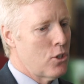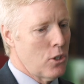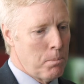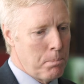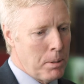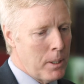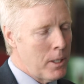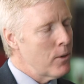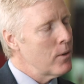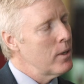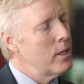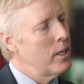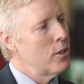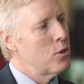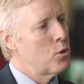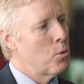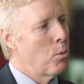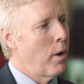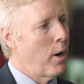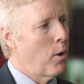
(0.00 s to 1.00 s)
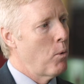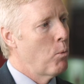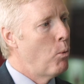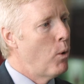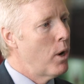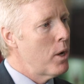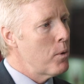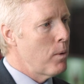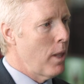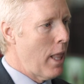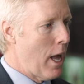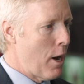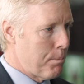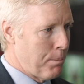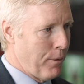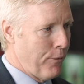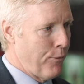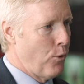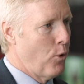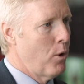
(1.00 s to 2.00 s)
or periods where one will
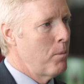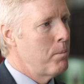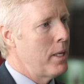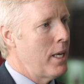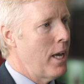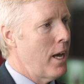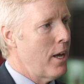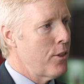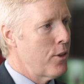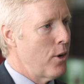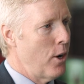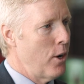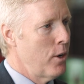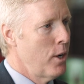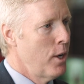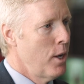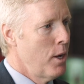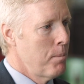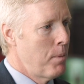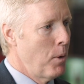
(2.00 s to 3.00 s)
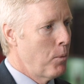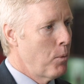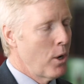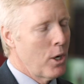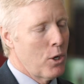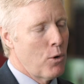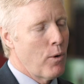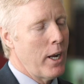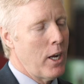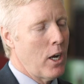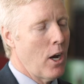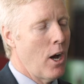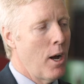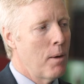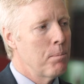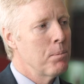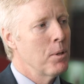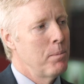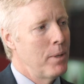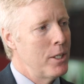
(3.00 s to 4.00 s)
outperform the other, but we're a great
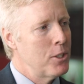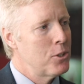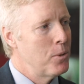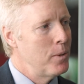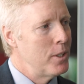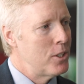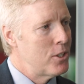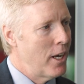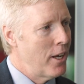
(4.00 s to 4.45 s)
complement to each